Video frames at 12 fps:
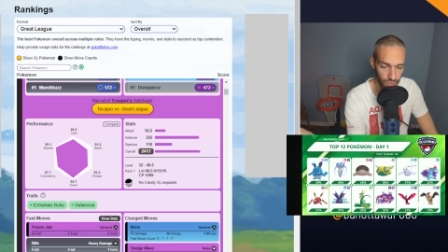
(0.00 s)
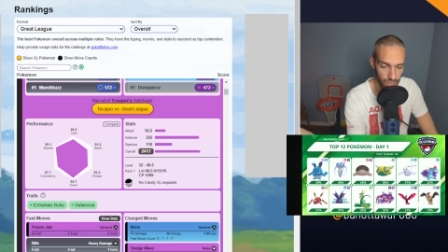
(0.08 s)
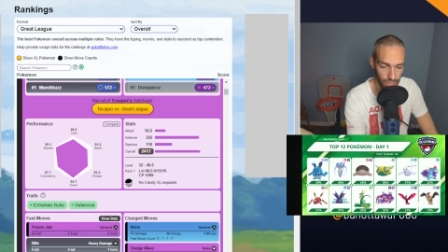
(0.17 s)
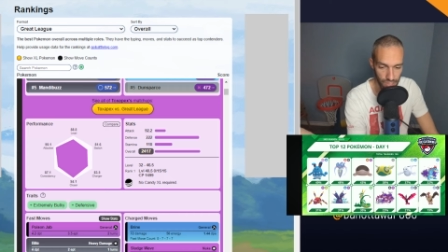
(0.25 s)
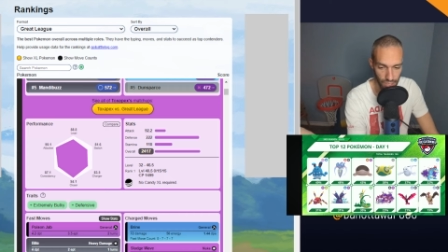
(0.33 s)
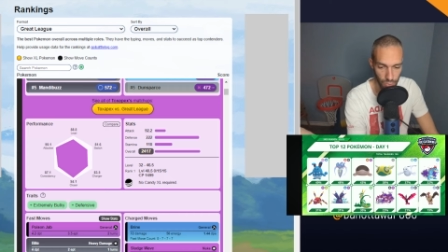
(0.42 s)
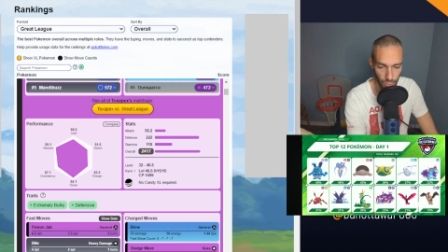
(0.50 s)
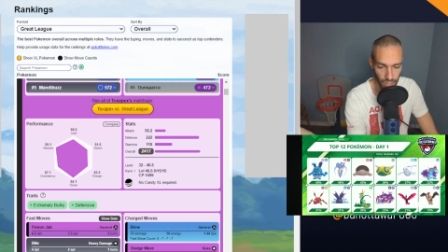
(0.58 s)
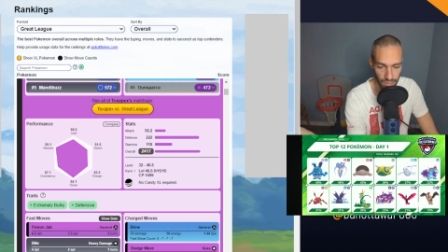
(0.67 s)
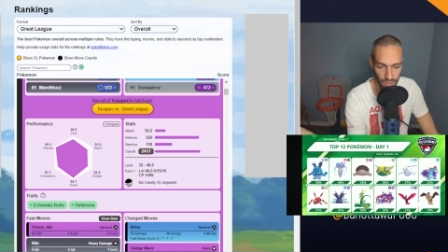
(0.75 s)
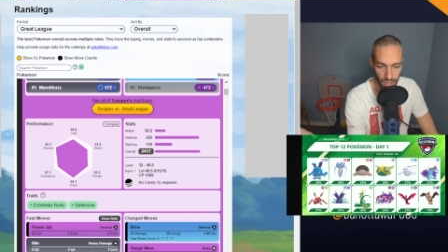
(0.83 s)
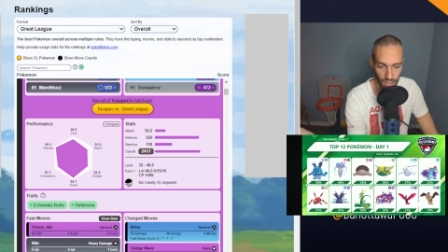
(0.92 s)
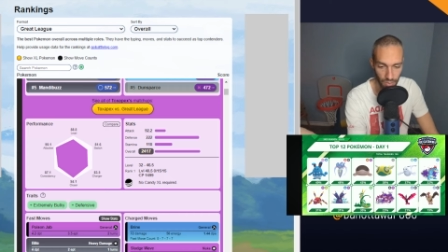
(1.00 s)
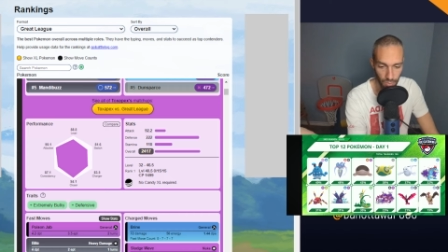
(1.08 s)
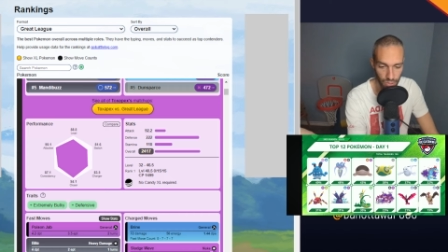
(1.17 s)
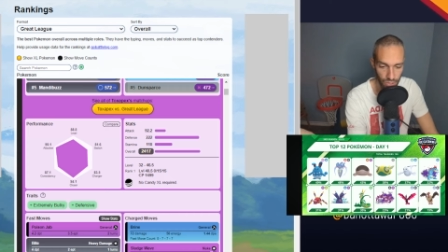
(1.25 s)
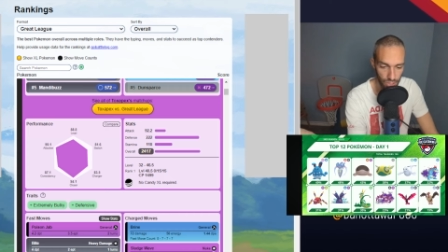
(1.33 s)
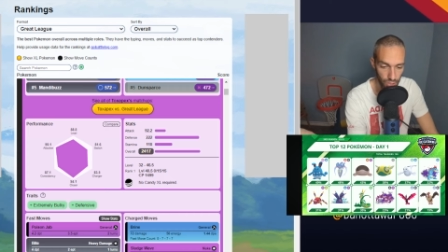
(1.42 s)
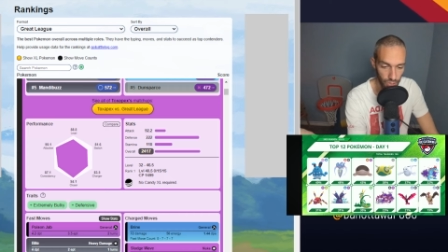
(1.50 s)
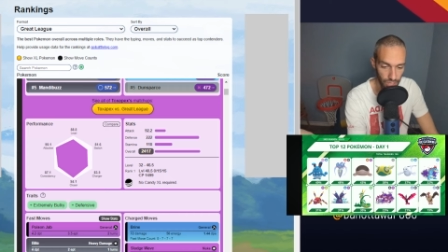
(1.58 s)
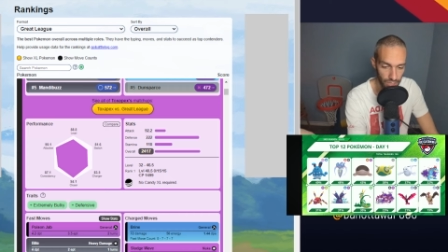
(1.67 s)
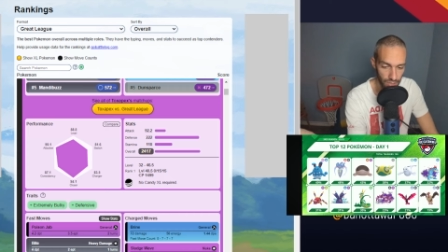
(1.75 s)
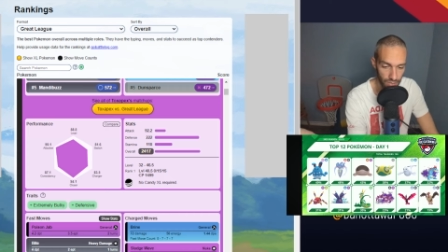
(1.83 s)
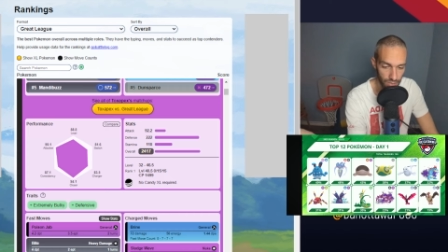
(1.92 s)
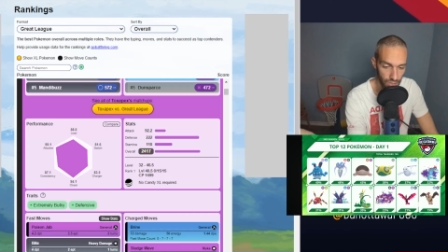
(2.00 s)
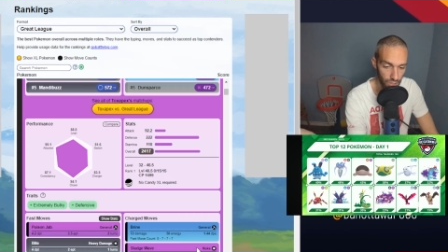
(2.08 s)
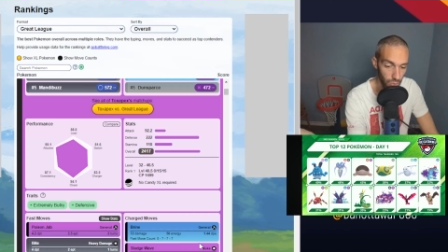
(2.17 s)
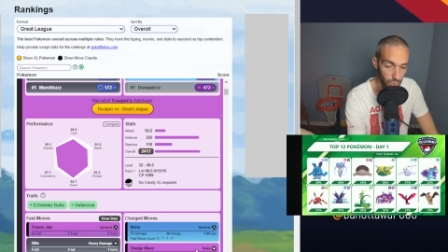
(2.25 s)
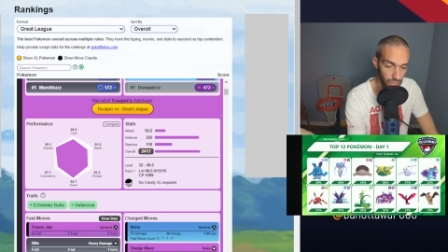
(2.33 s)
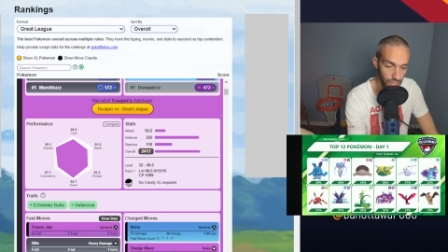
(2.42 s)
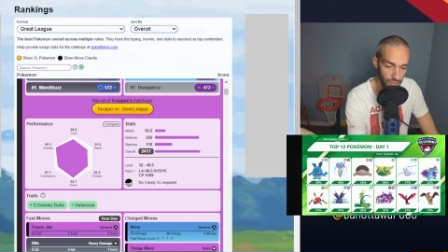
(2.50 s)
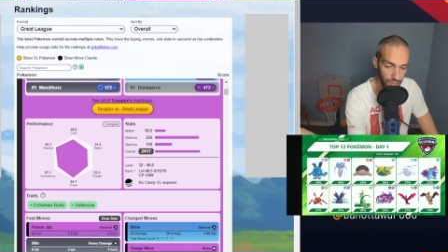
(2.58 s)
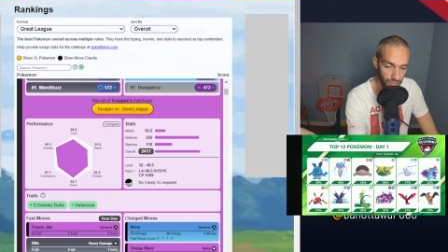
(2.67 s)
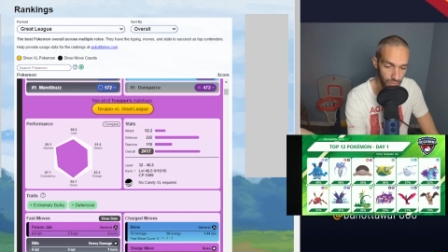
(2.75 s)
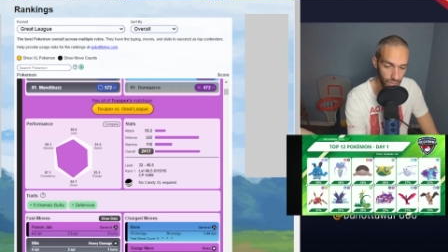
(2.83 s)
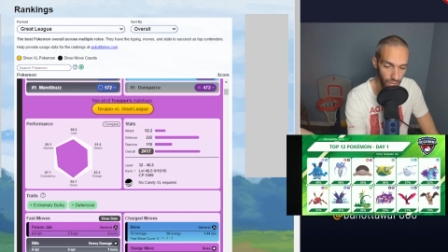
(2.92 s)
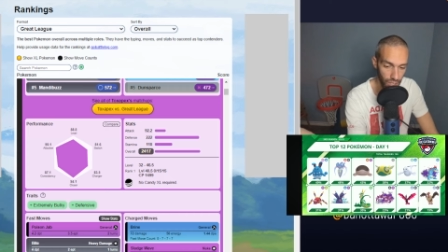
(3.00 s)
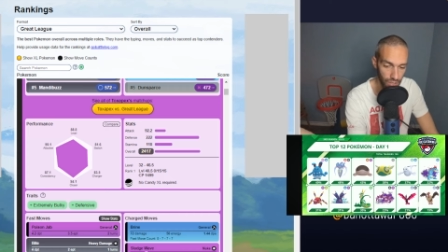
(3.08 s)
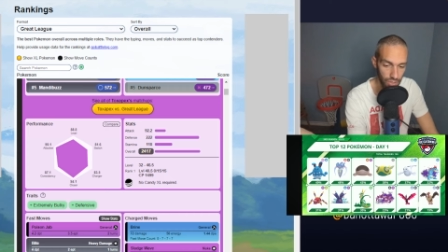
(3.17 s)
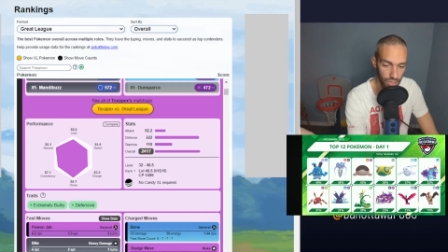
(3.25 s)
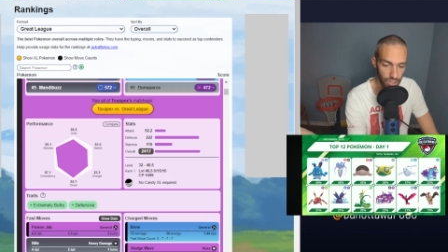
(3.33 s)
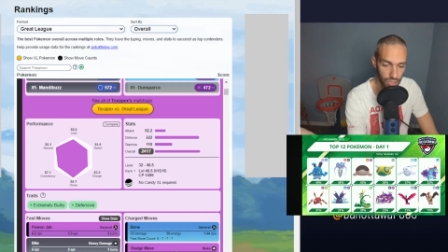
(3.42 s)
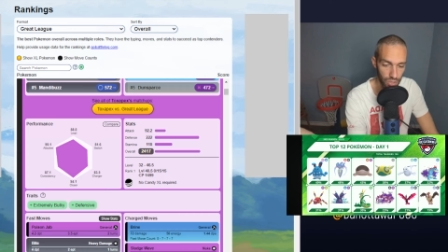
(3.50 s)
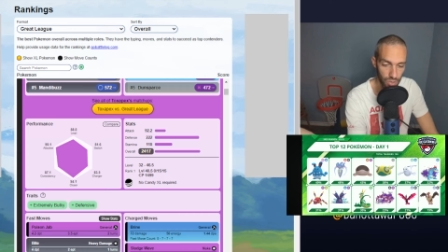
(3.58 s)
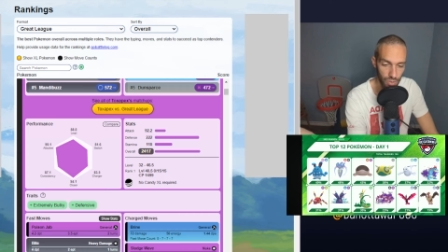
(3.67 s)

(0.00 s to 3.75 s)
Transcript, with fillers: the Sludge Wave, which is a great nuke. 132